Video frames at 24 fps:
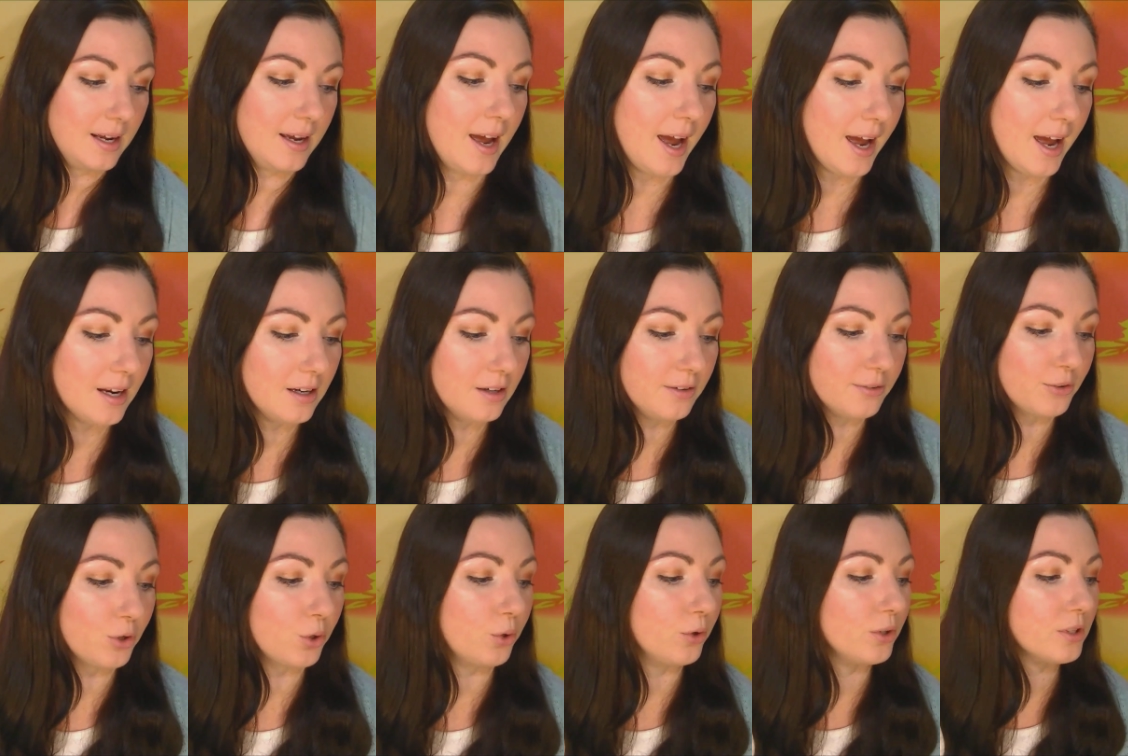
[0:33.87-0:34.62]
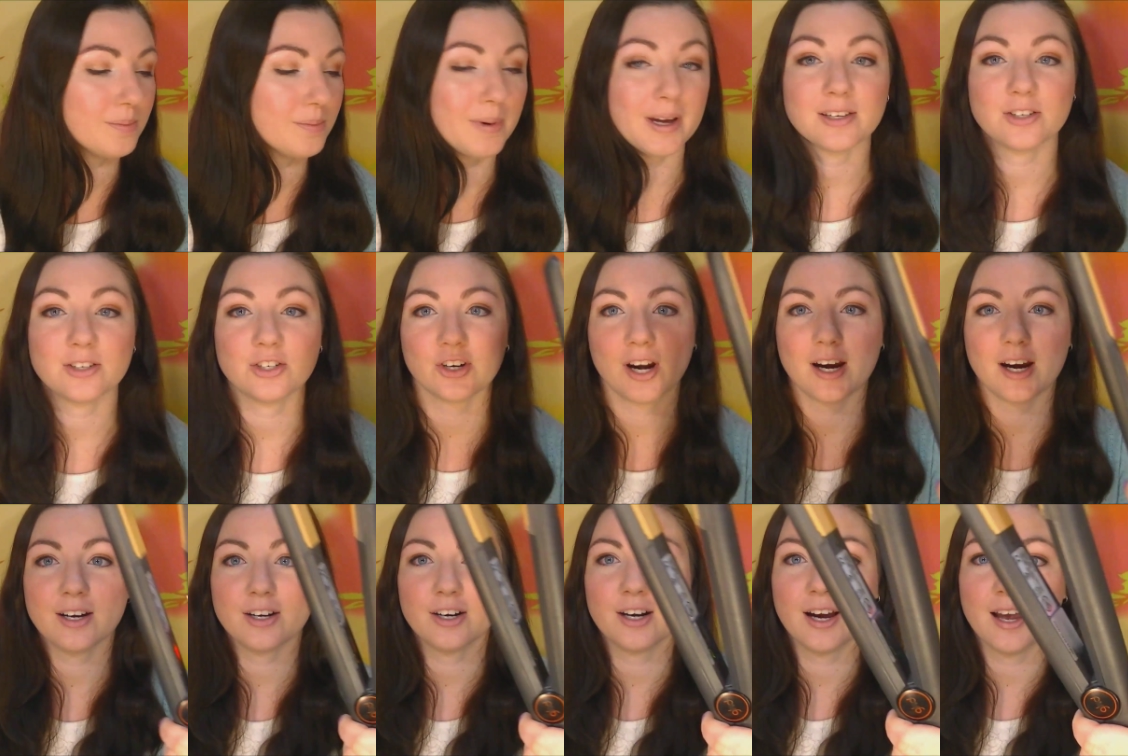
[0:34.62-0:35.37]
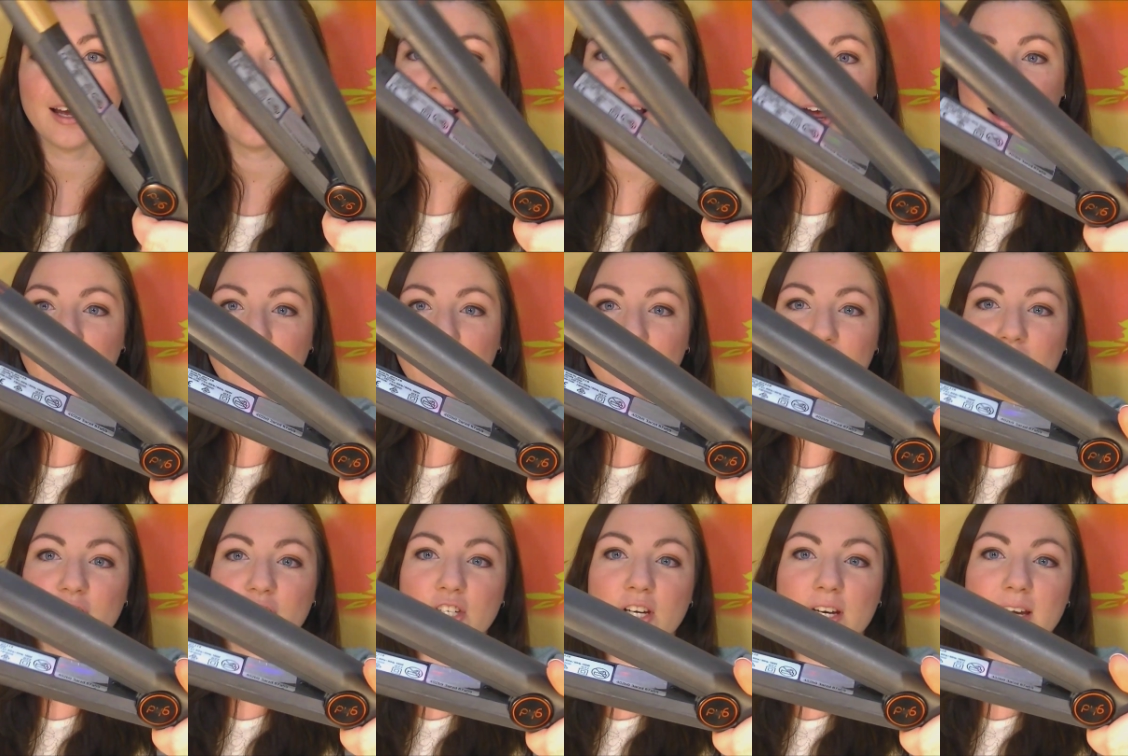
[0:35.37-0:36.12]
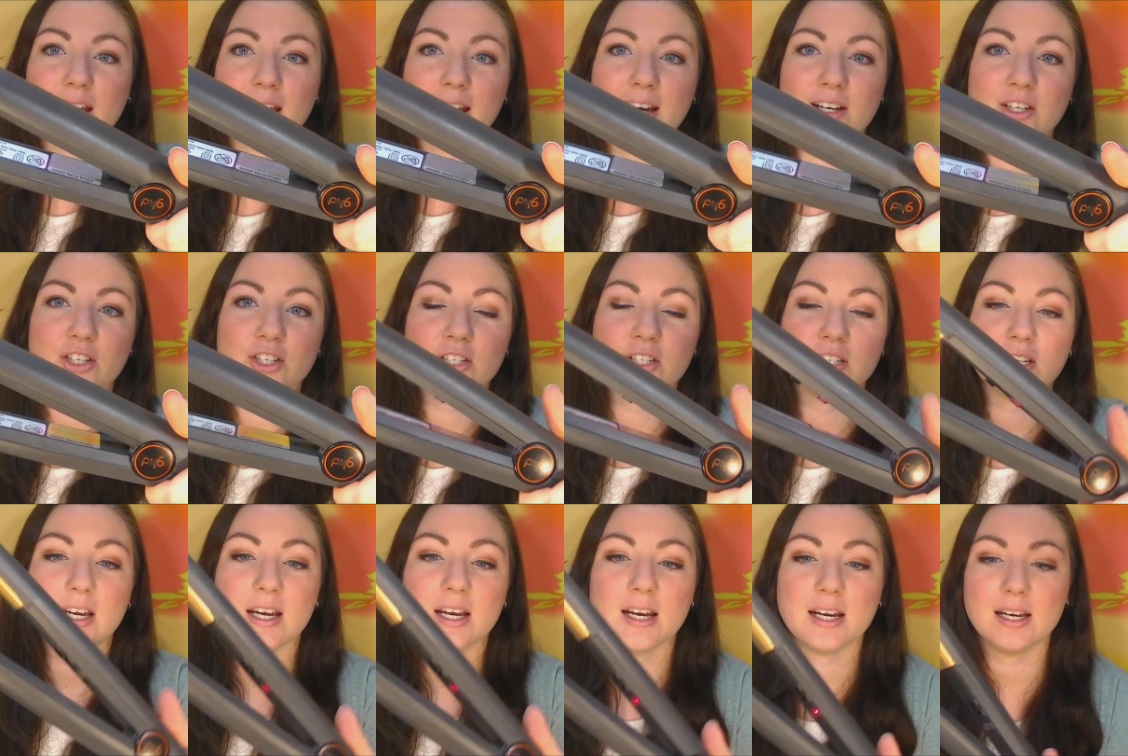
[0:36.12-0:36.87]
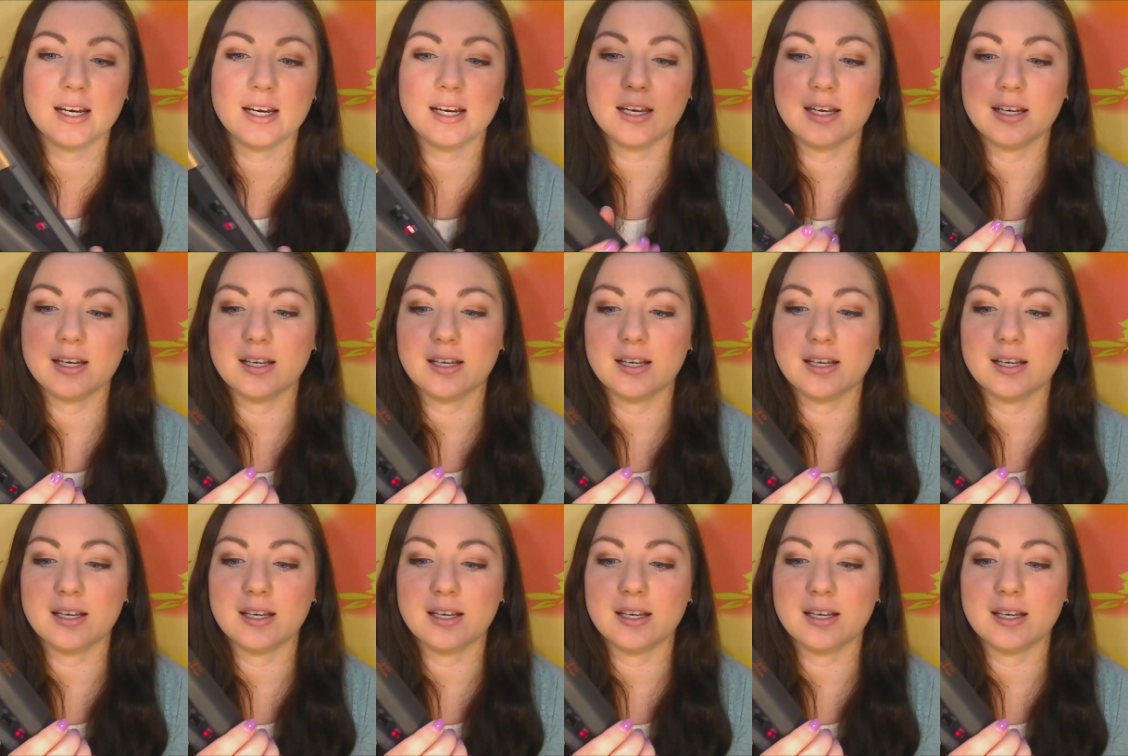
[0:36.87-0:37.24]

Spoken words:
And of course my straightener, and I have a GHD. It